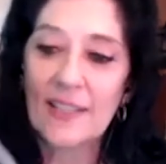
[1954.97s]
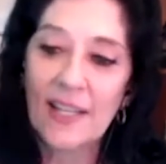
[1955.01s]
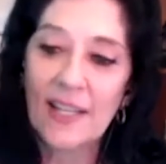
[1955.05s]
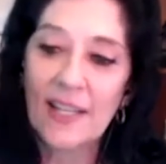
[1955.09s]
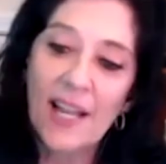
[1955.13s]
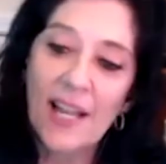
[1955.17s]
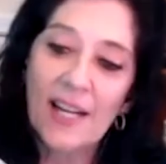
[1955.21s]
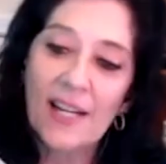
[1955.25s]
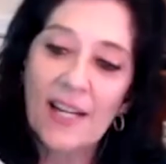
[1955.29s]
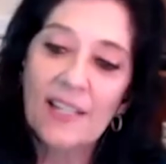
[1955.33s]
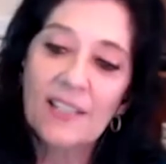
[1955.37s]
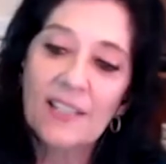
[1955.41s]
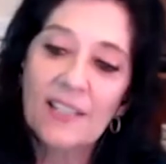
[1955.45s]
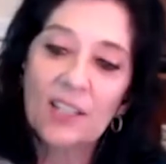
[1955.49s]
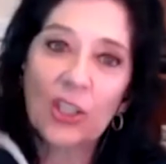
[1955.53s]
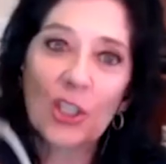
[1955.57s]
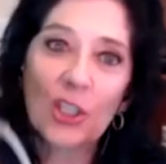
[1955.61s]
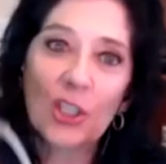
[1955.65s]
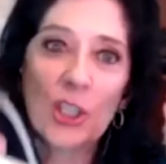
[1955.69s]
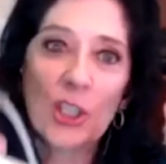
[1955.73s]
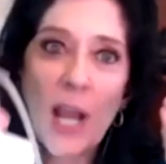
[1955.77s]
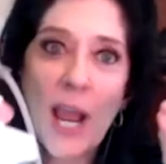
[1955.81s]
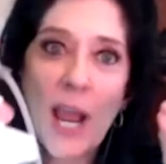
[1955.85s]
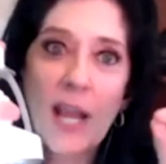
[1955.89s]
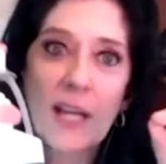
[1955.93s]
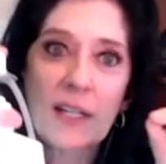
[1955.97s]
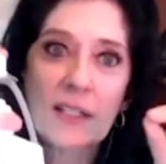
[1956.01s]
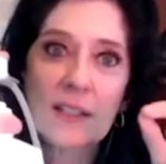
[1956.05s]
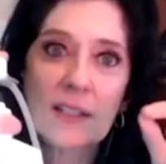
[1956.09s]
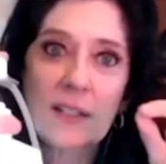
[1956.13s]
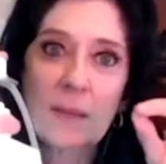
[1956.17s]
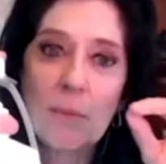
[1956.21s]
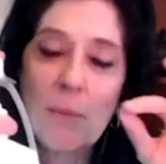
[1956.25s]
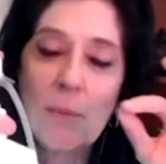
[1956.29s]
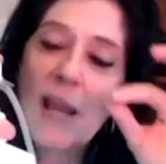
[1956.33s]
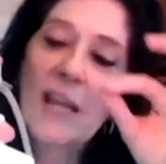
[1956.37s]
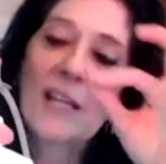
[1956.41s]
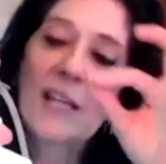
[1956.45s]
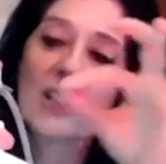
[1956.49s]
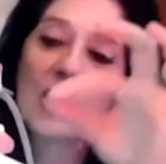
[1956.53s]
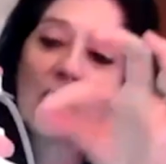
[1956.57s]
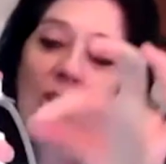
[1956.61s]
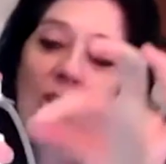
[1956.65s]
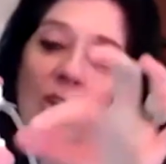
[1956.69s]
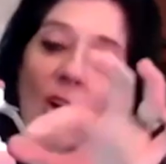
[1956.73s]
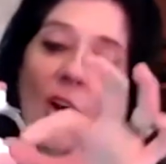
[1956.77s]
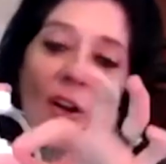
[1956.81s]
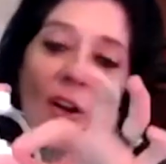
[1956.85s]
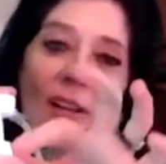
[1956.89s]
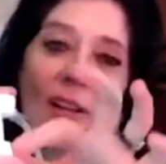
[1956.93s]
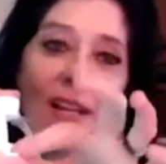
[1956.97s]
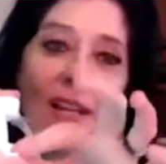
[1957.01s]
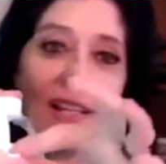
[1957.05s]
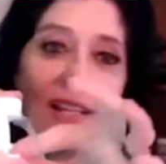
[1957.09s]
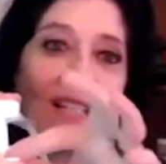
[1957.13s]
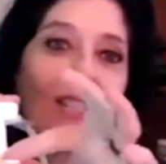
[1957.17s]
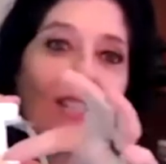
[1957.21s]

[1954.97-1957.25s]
and they didn't check to make sure that